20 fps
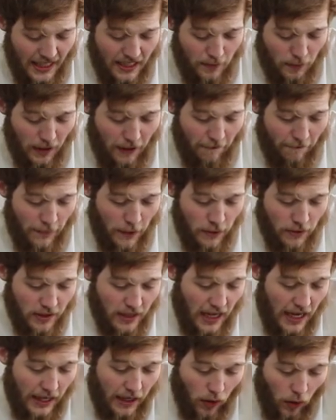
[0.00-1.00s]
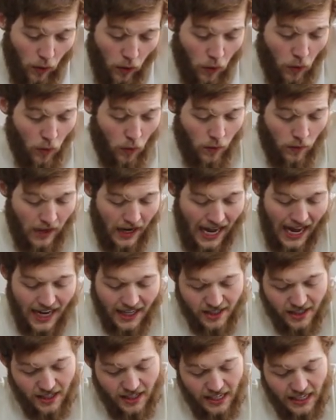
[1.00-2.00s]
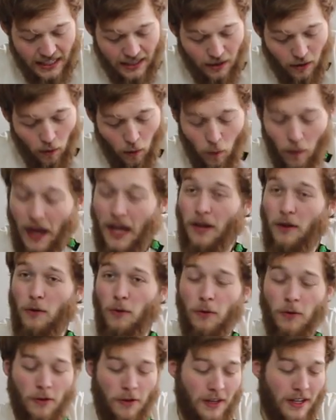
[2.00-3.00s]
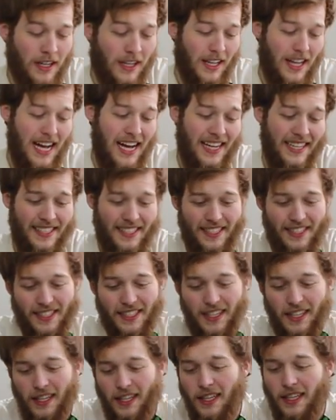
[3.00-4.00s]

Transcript: That is what it feels like. Ooh, actually, way cooler than glass.